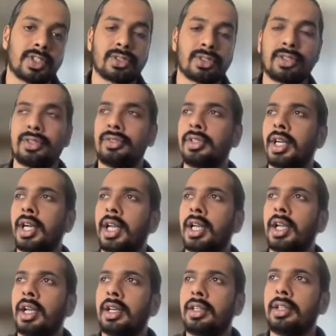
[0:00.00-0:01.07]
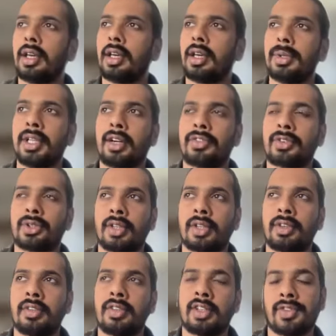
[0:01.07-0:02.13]
So I mean, of course,
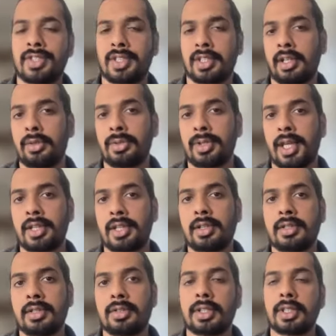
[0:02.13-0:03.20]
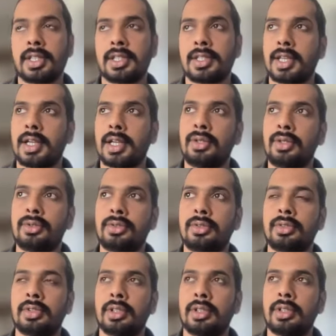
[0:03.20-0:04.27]
I've given a physical location to this, and
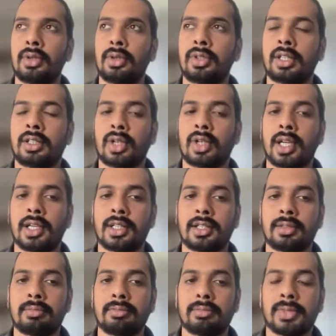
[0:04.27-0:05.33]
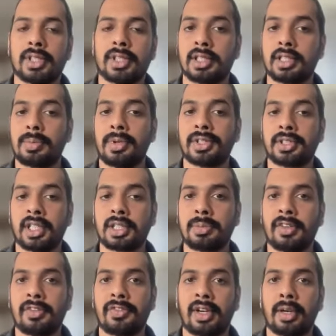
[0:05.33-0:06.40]
you know that, okay, this person is
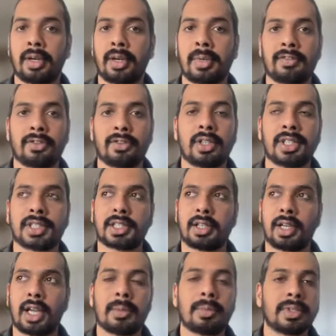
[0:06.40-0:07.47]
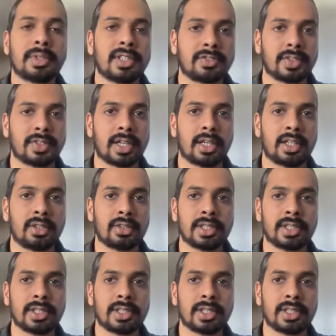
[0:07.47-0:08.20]
my friend, but I've not described this friend.